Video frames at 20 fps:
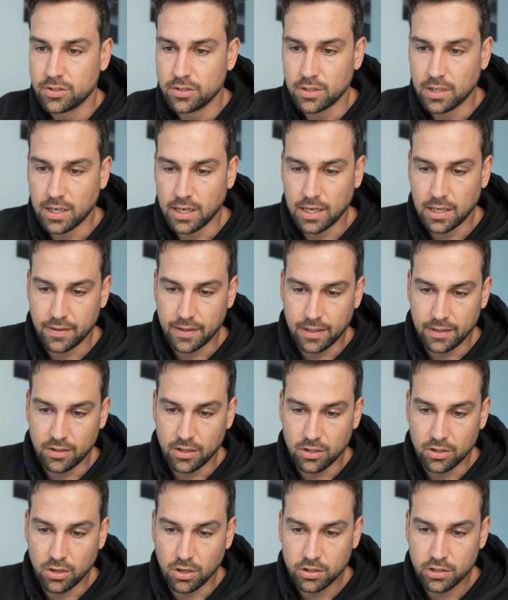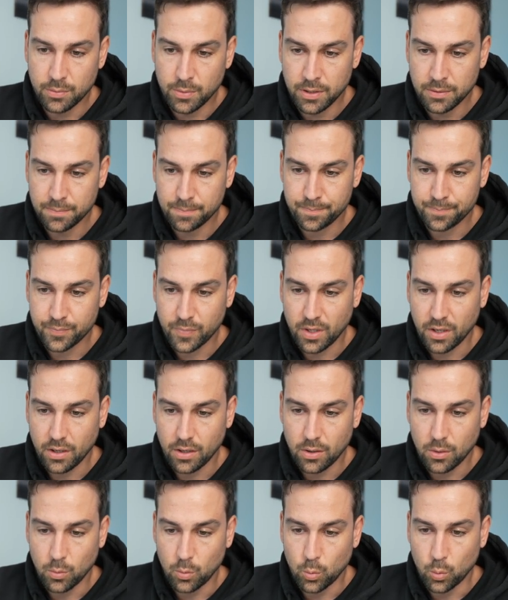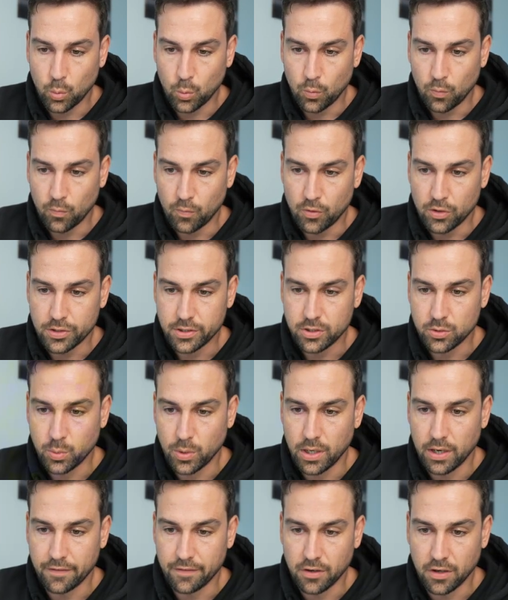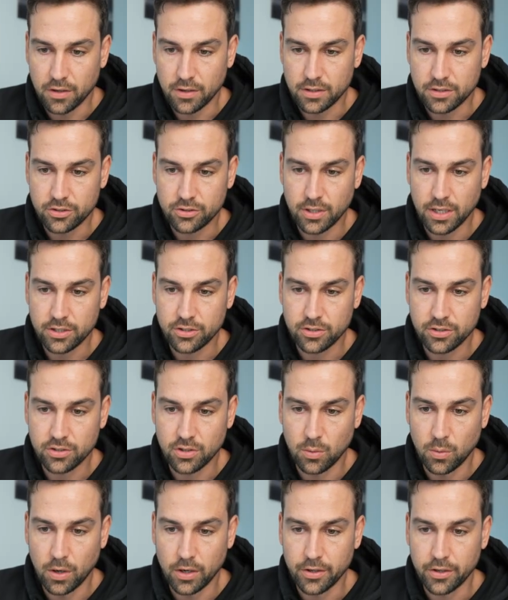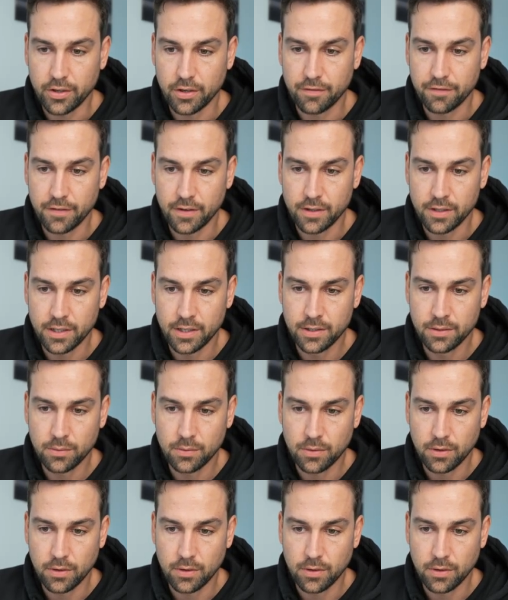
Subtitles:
the document, this is where I've got instructions on what you can fill in.